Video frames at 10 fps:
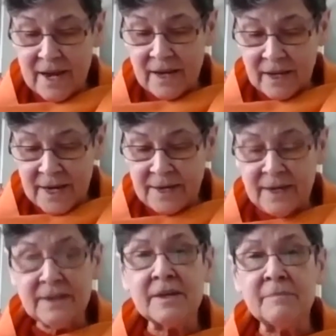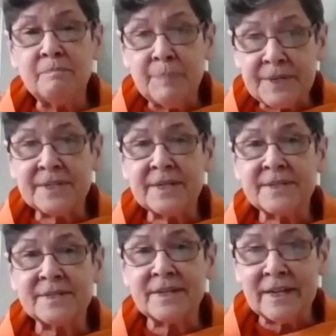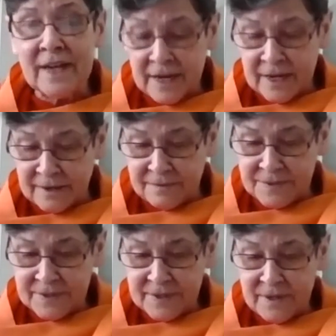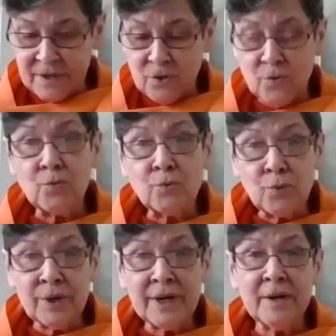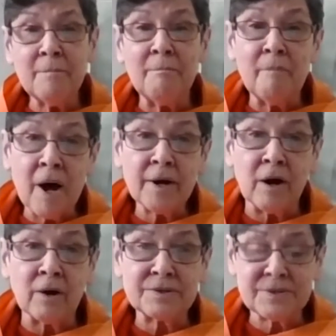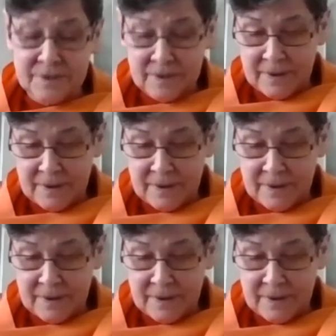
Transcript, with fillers: leading the busiest lives, ruling monarchs.